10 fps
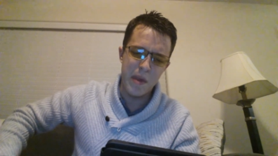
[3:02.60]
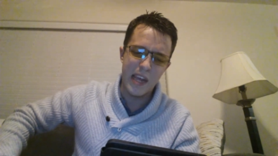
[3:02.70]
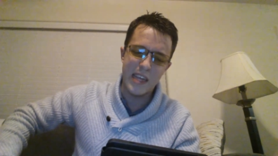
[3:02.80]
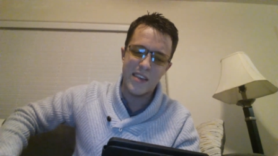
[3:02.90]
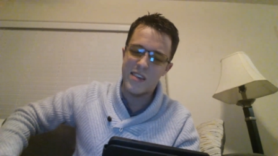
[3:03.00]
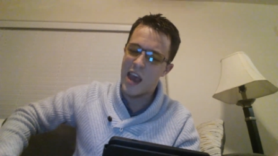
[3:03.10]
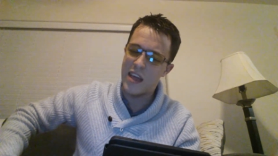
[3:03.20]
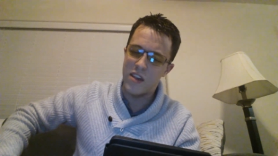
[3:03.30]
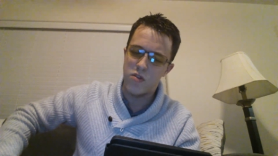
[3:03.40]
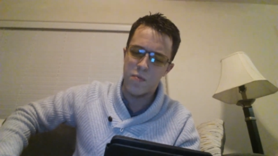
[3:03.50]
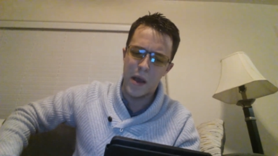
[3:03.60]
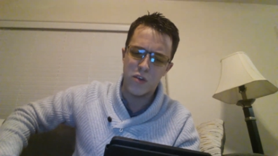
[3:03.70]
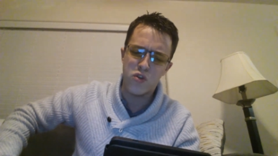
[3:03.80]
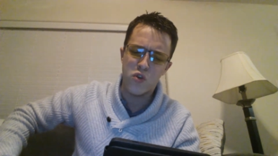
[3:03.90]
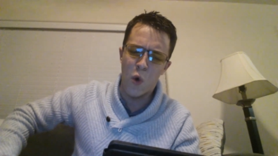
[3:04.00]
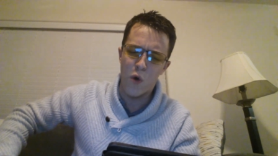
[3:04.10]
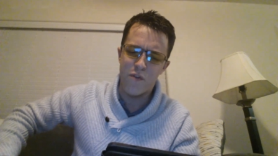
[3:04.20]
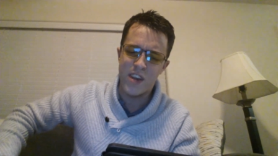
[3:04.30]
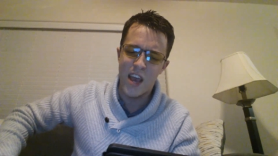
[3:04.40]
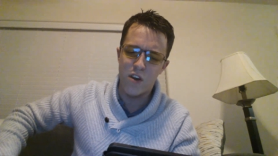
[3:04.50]
immediately silenced by a score
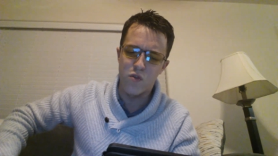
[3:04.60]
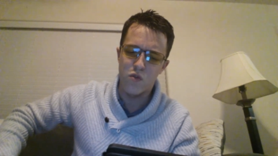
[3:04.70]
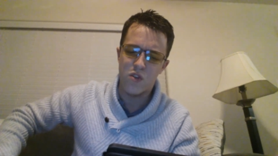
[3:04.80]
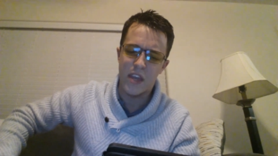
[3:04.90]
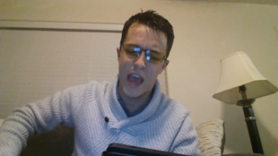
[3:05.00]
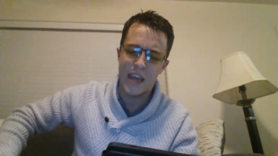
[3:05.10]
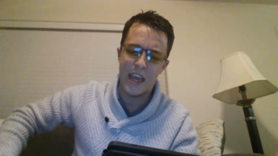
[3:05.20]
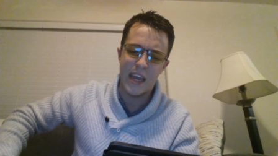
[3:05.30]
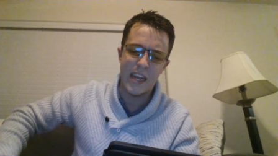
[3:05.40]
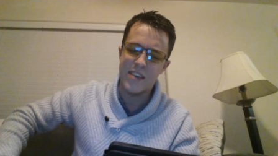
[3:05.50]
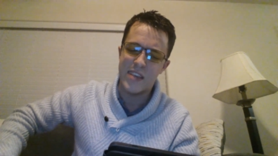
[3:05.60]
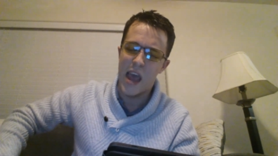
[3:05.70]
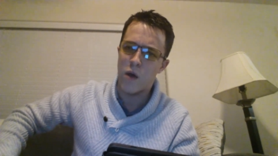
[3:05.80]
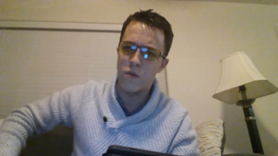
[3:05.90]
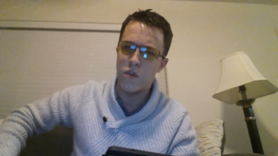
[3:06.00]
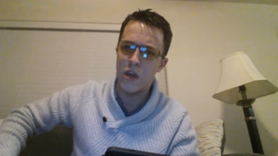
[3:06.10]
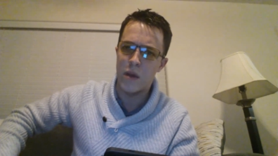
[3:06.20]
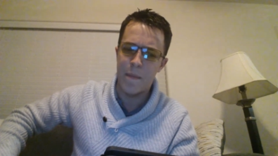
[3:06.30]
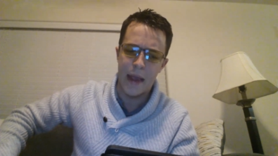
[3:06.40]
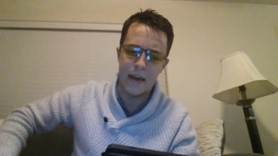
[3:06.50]
of tendrils gagging any sounds he
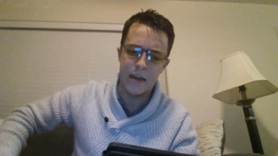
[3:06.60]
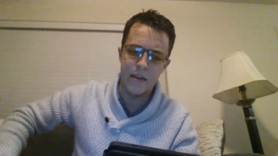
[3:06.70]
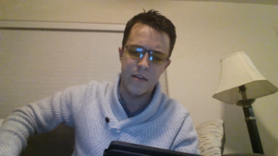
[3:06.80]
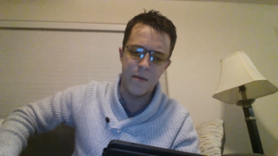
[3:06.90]
could make.